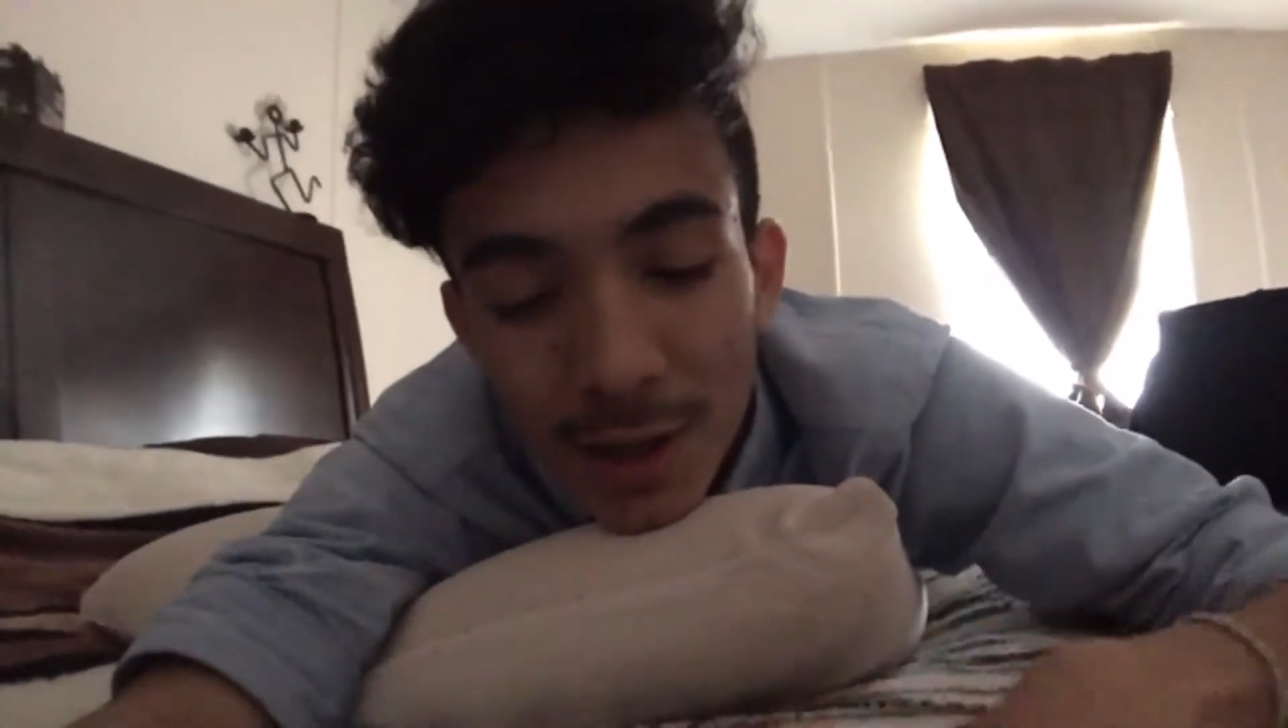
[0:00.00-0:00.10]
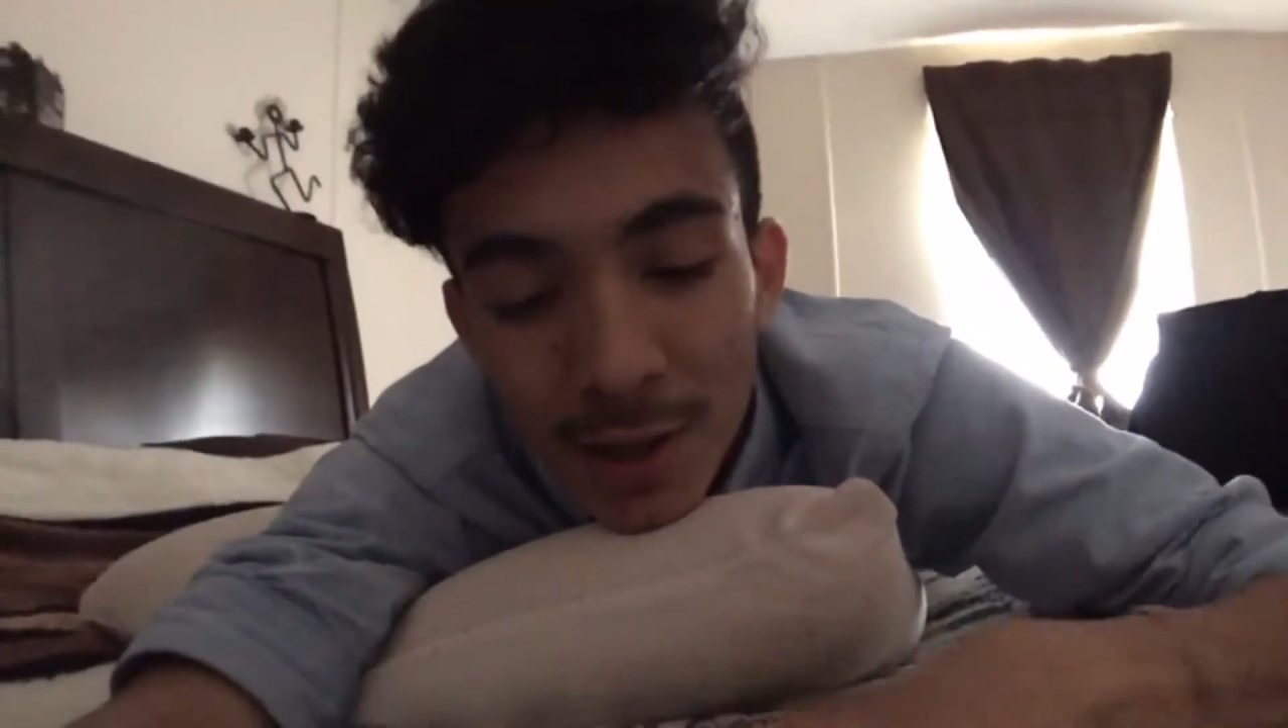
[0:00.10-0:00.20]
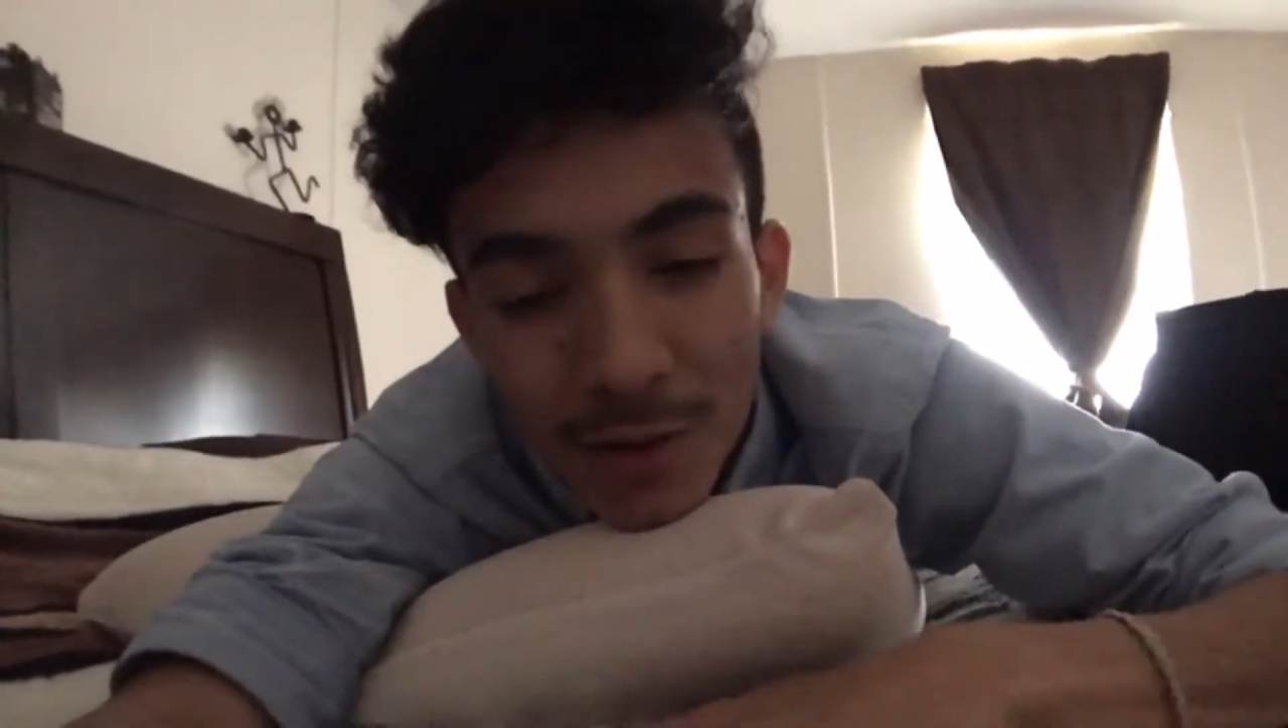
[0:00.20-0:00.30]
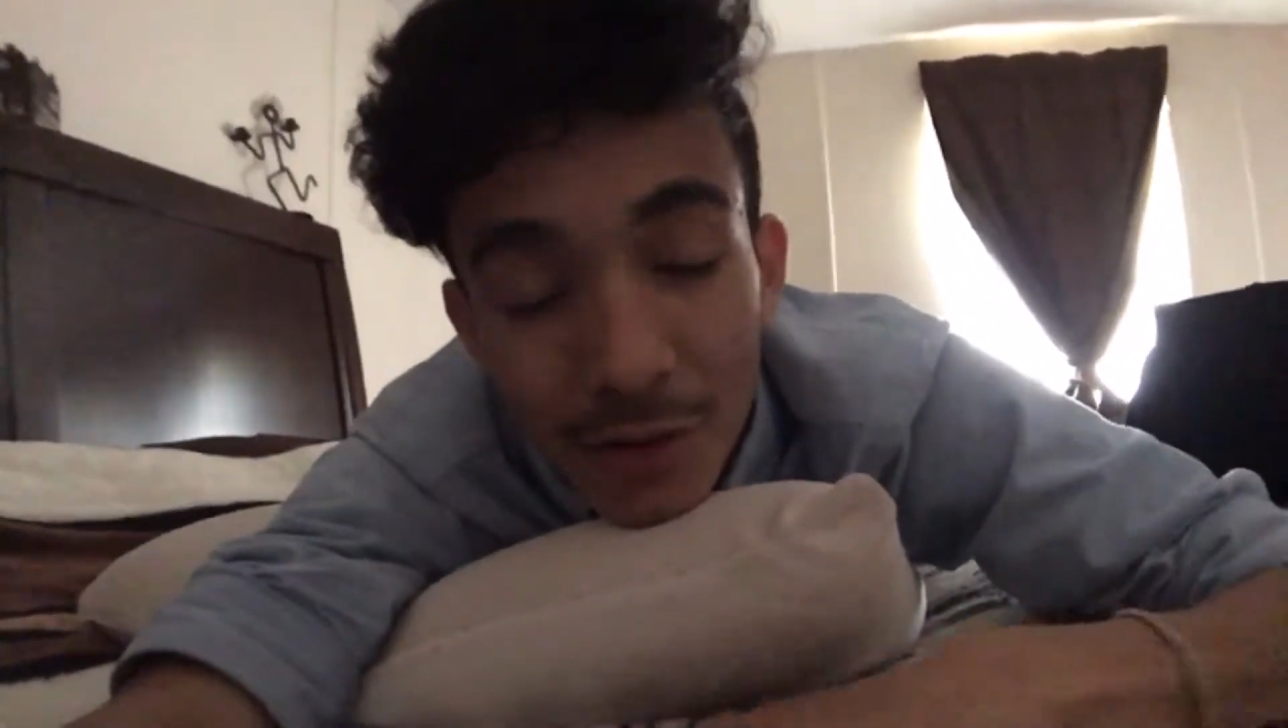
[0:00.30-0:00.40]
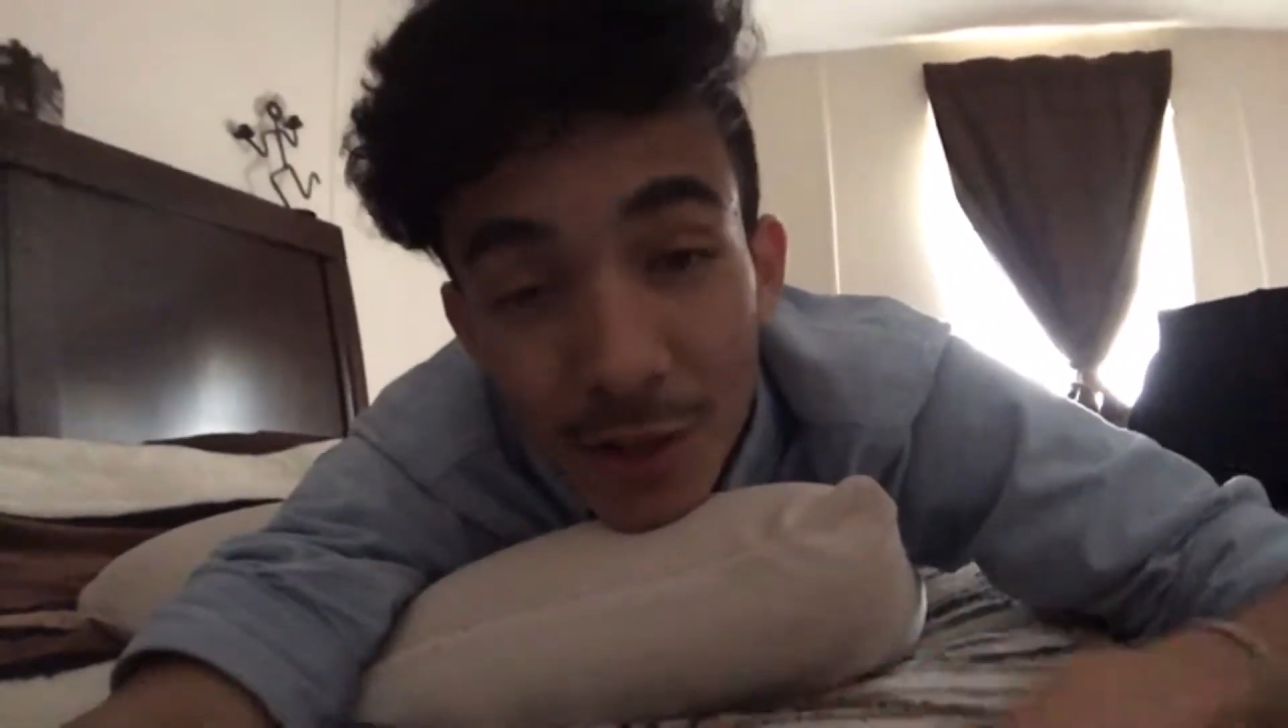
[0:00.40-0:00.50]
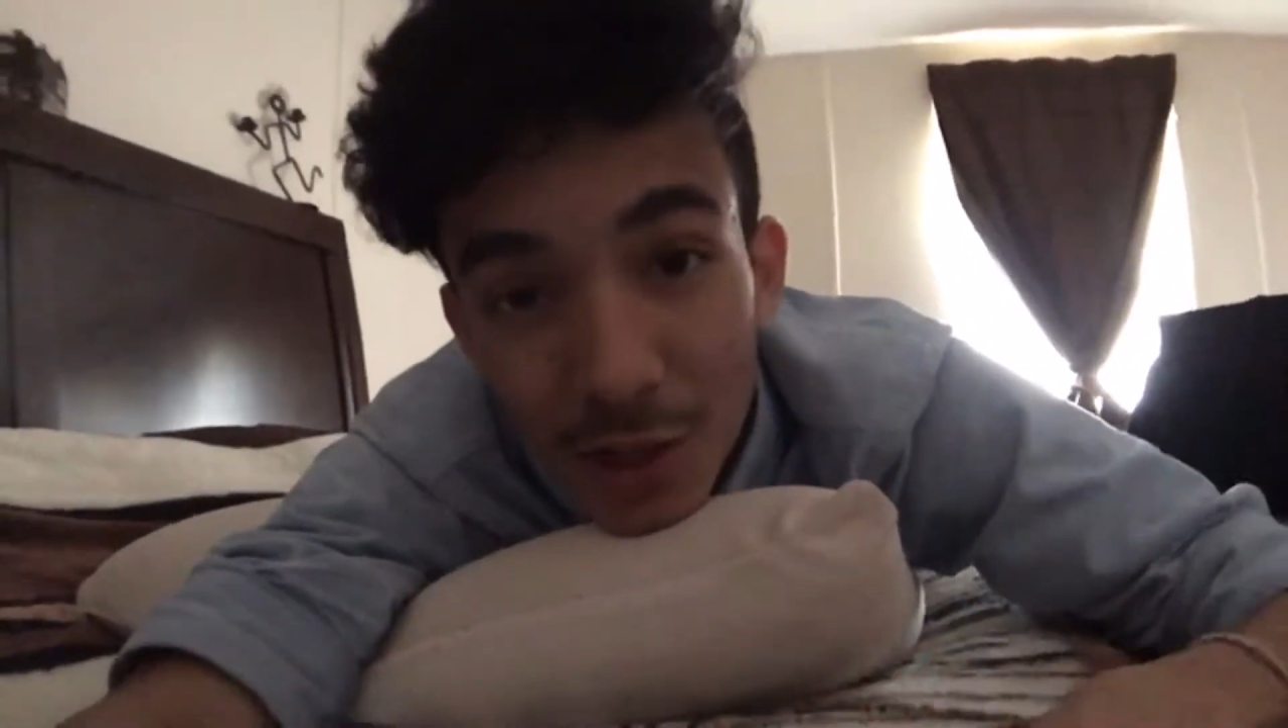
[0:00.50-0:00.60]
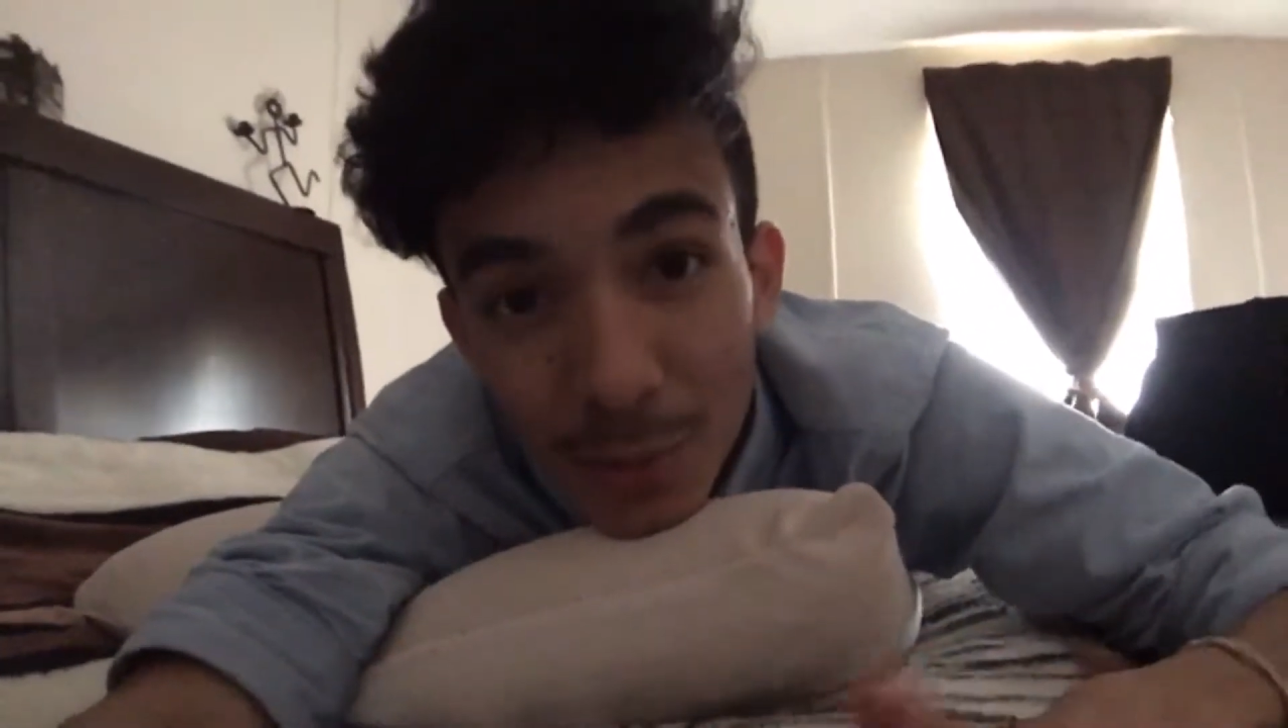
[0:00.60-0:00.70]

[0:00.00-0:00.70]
and they're thinking